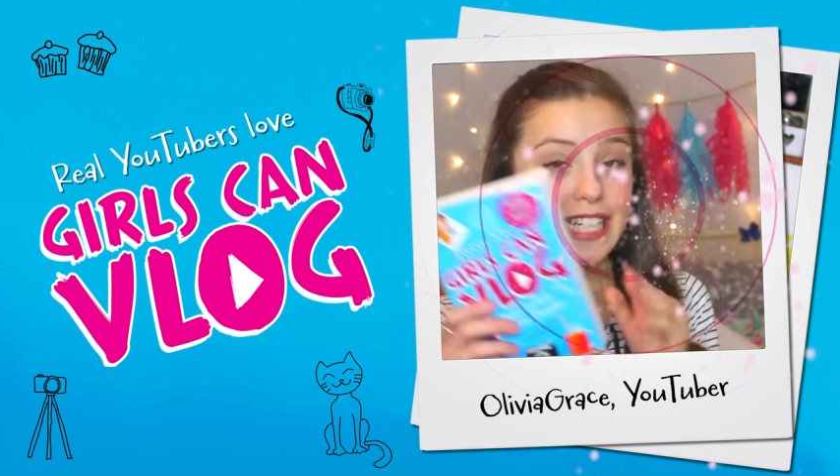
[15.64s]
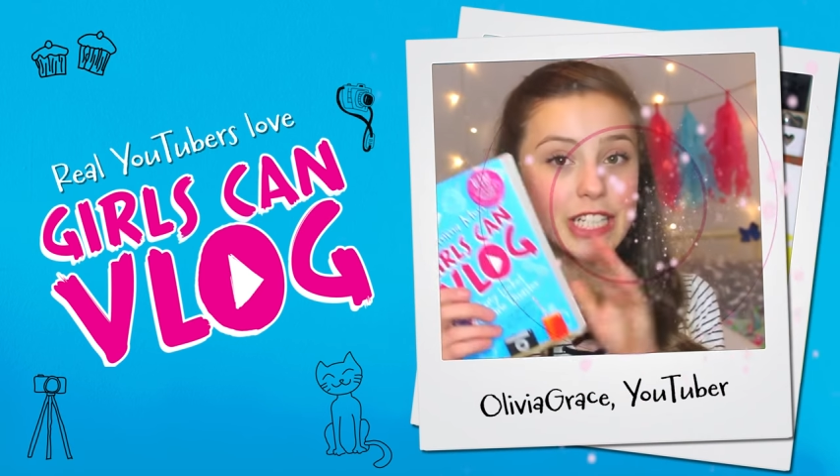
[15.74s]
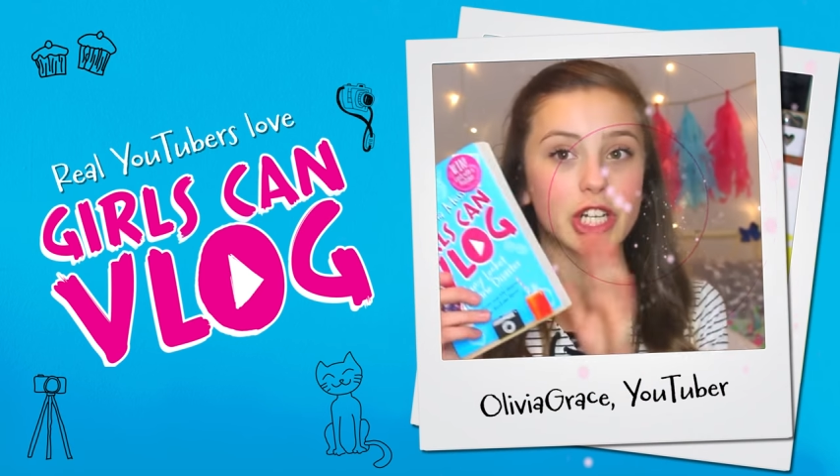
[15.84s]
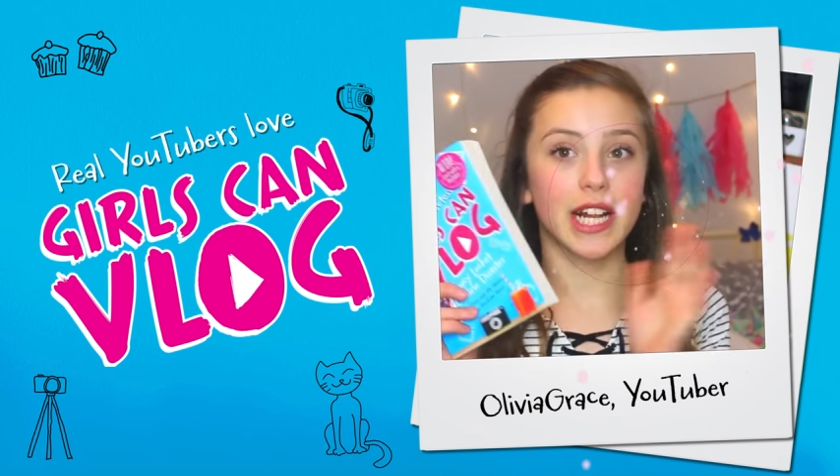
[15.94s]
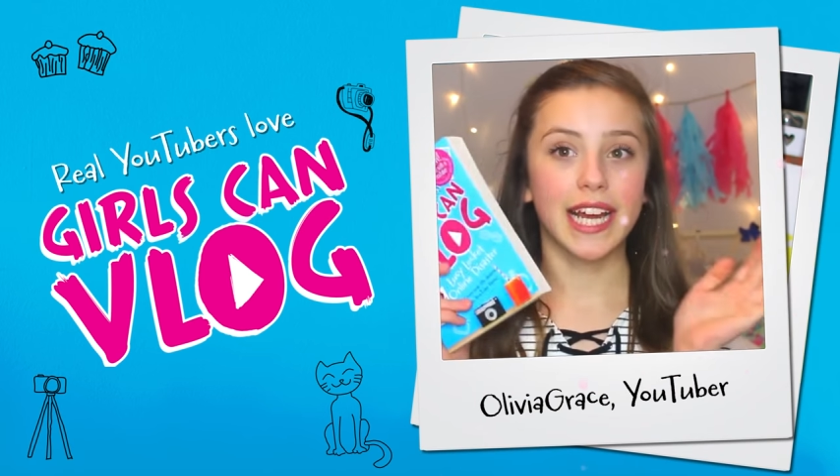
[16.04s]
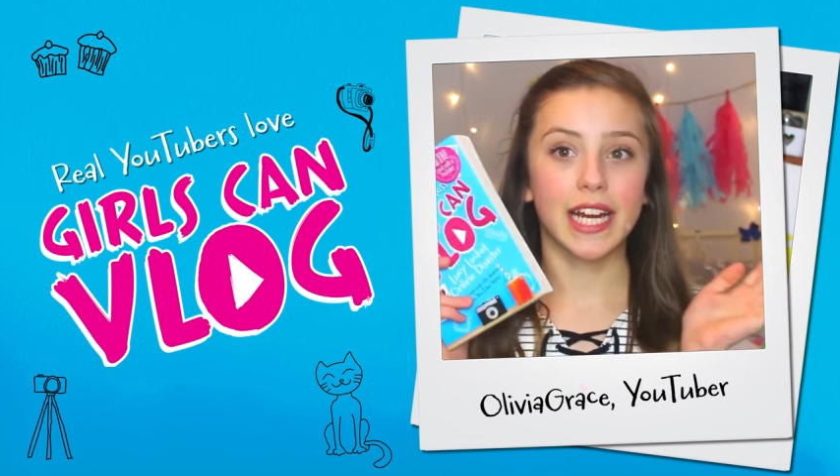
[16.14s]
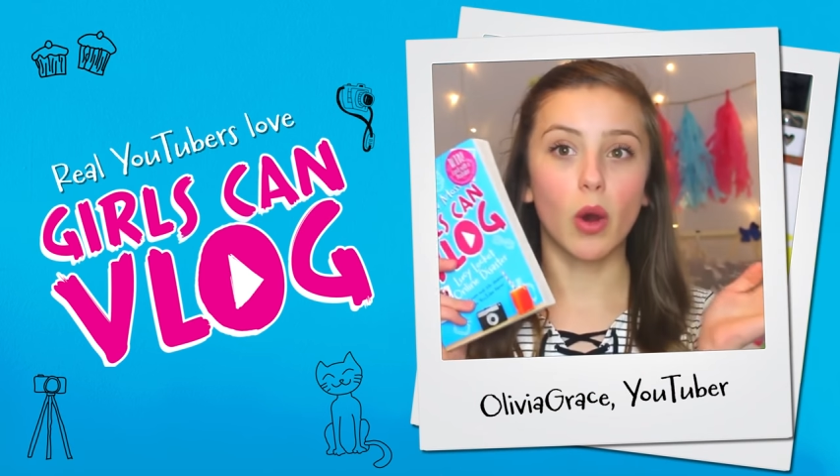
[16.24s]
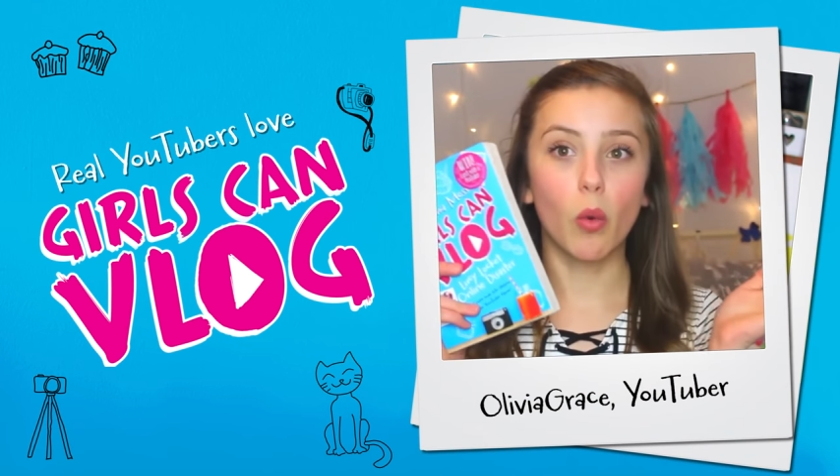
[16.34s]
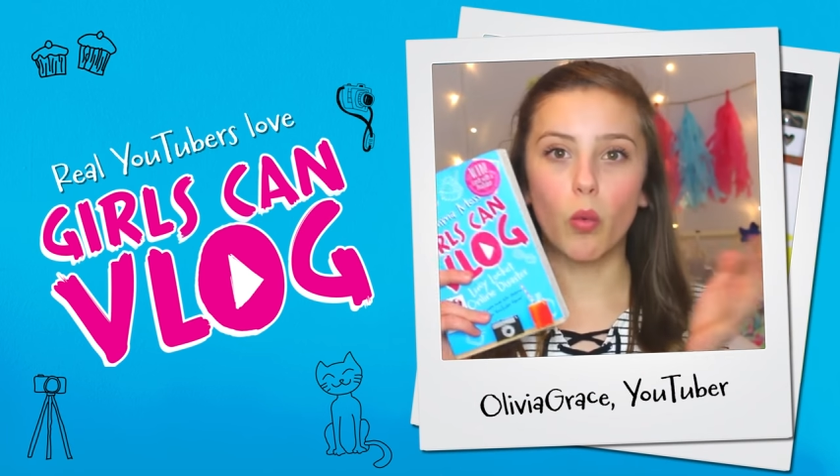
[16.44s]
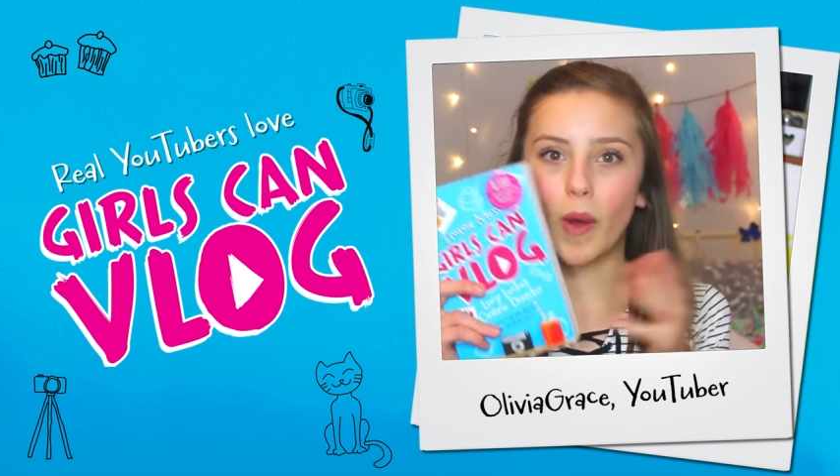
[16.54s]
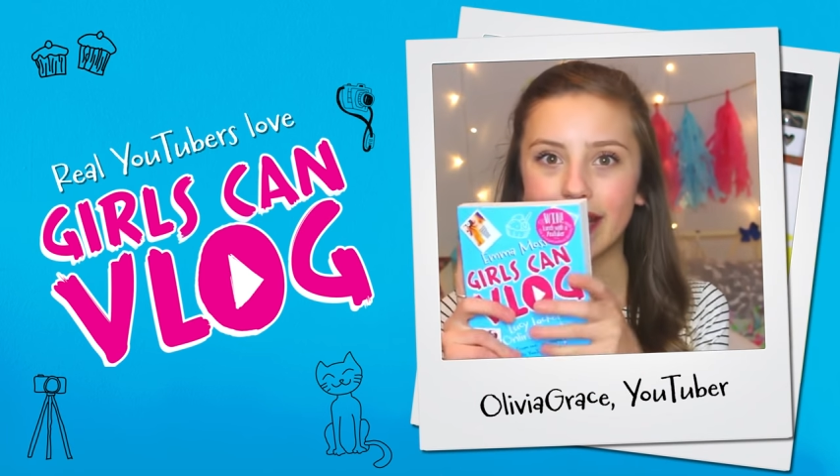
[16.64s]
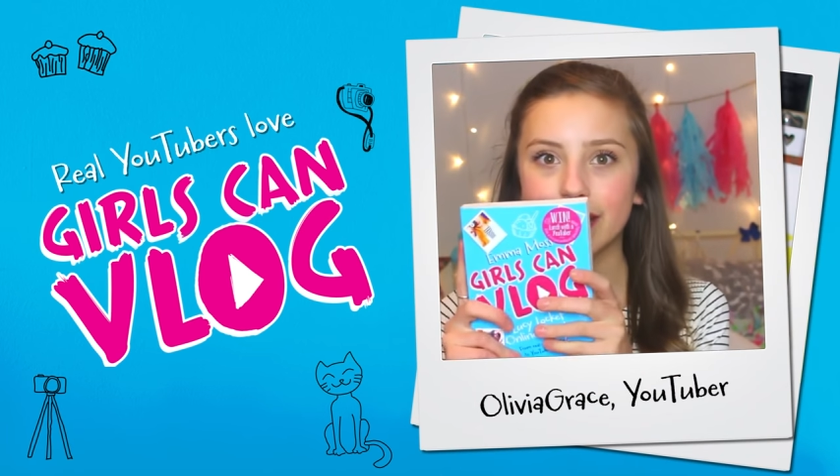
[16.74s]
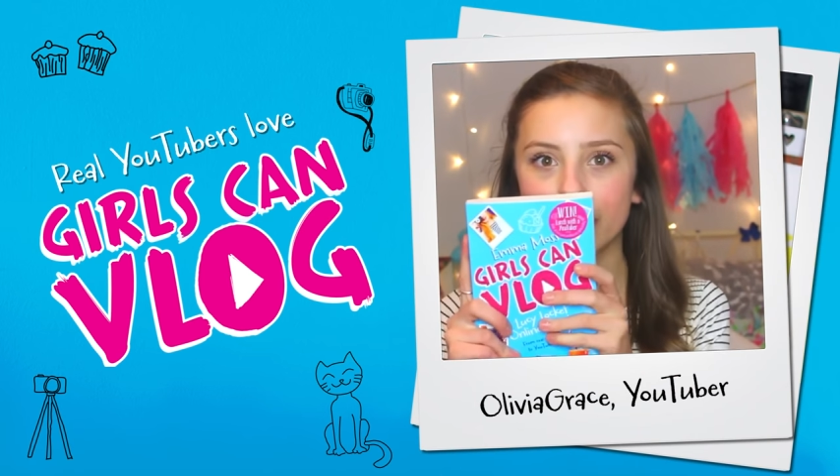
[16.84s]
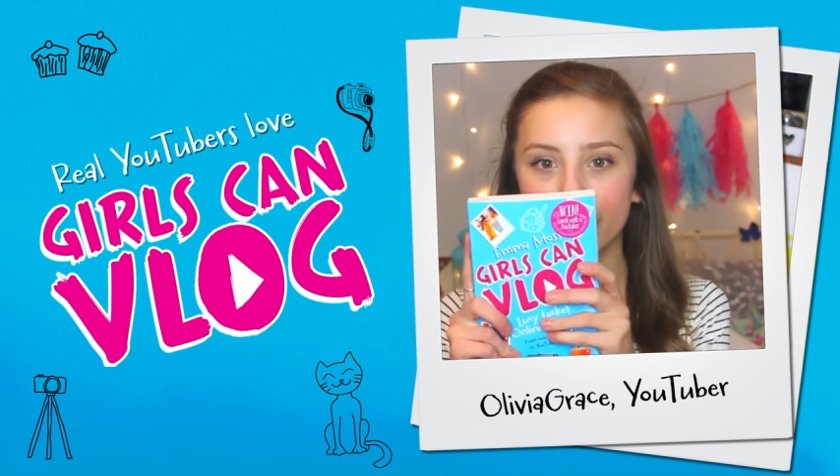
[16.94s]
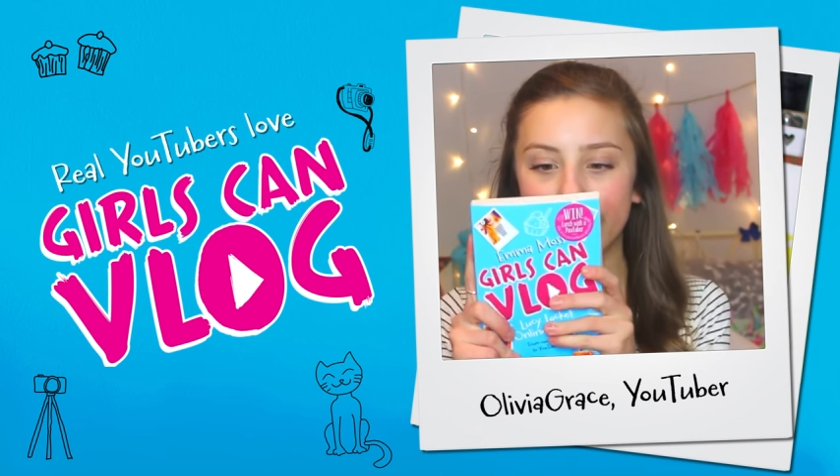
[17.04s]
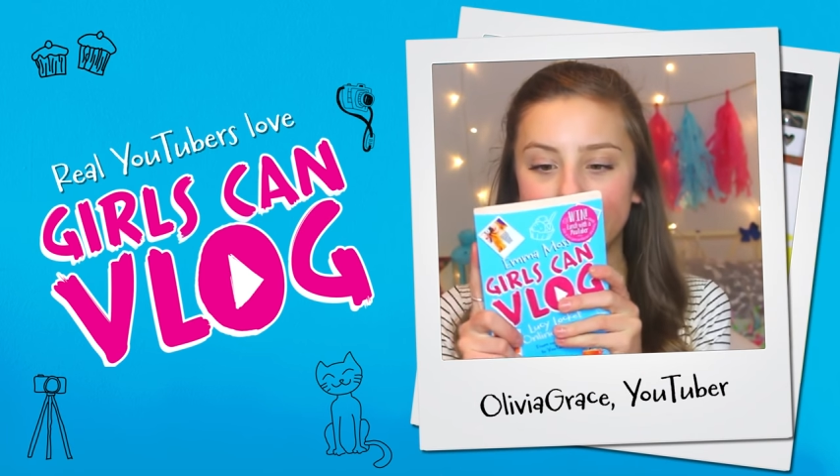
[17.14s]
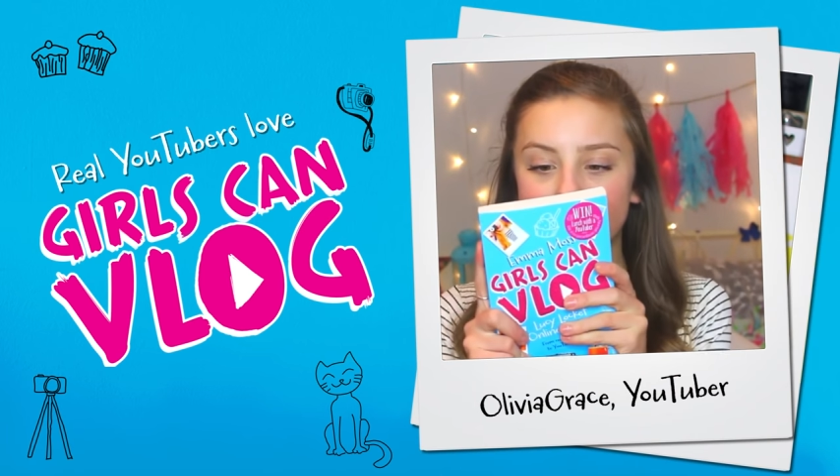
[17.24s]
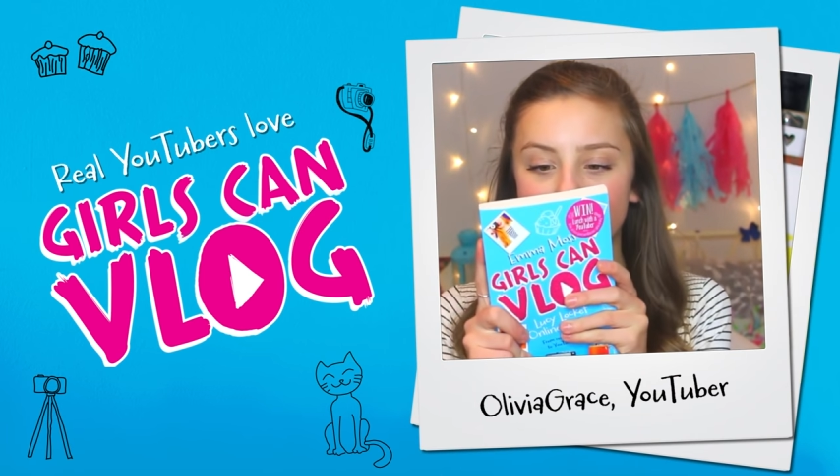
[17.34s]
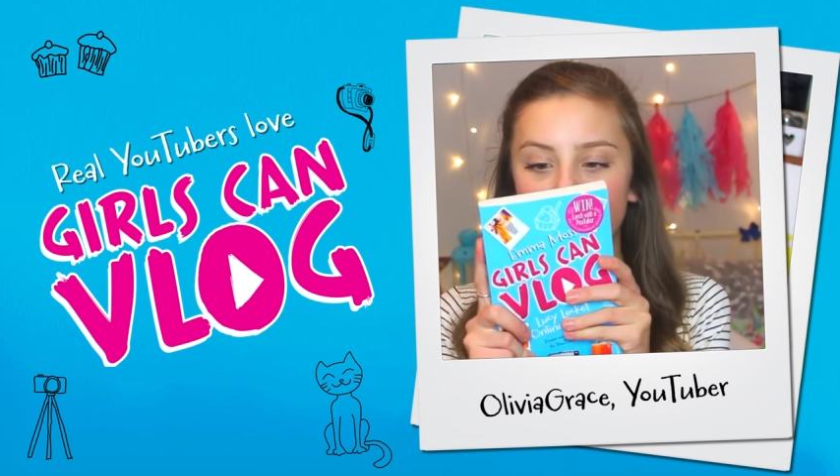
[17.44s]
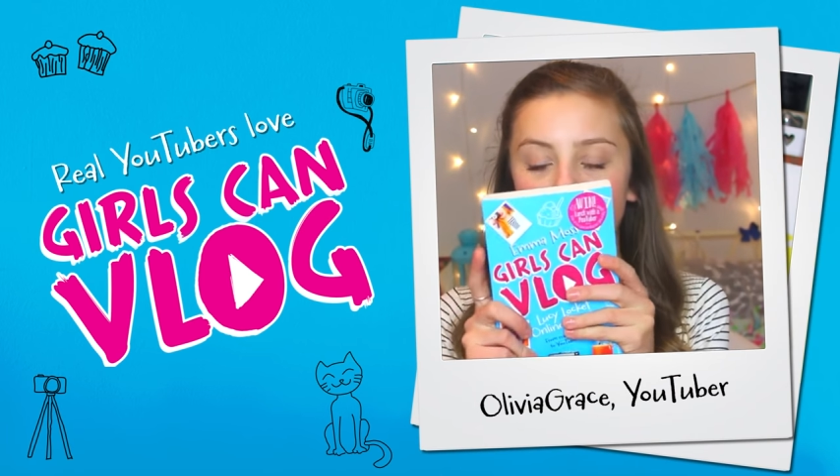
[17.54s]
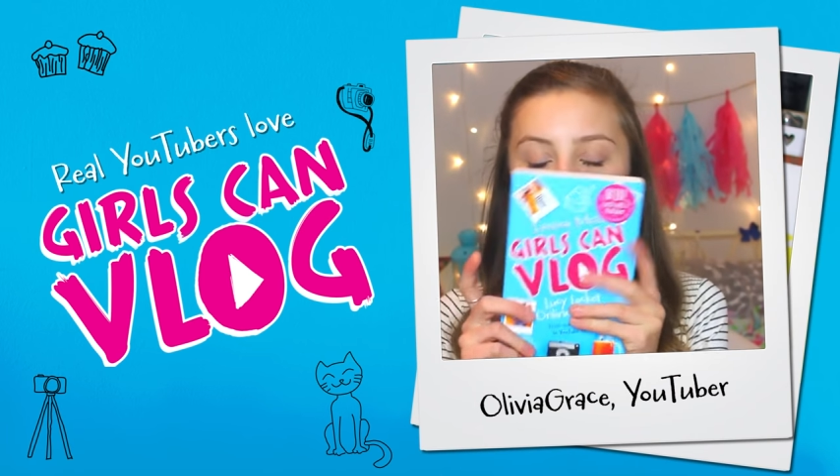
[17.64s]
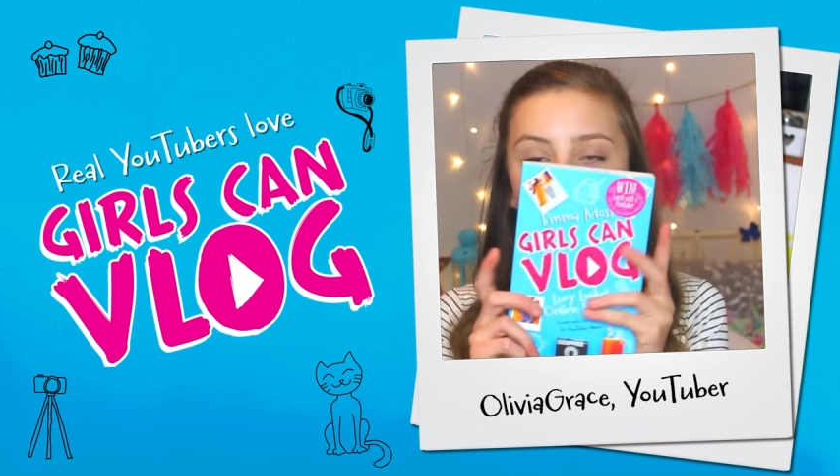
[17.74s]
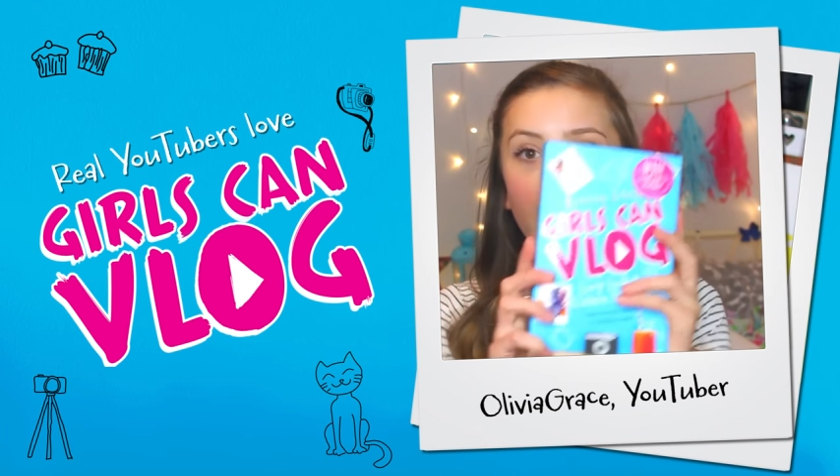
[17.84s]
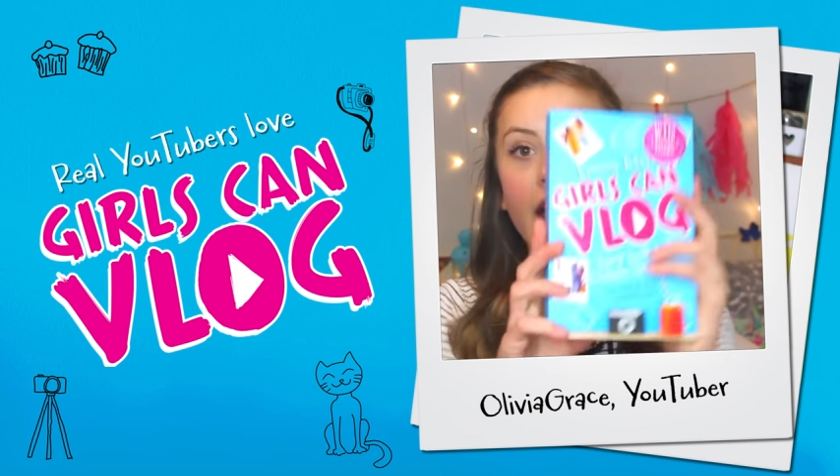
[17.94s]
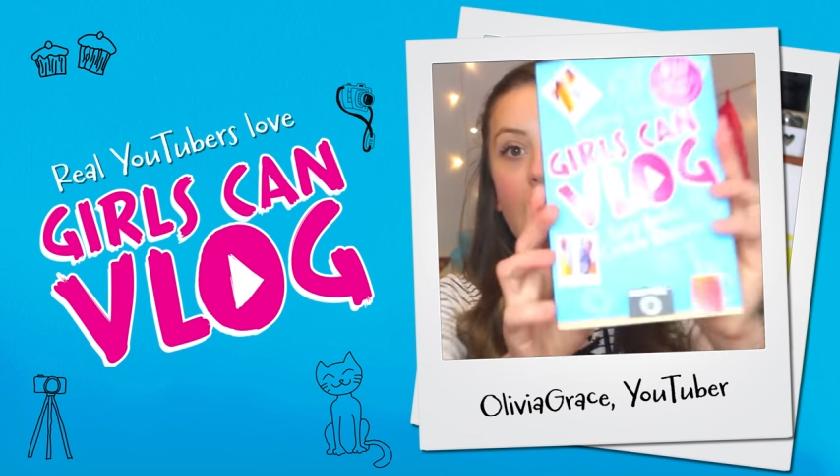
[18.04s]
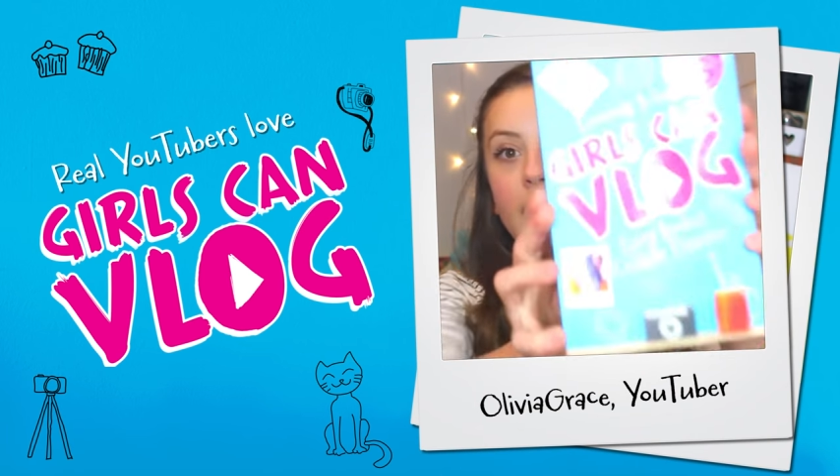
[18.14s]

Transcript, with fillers: literally cannot wait to read this. The cover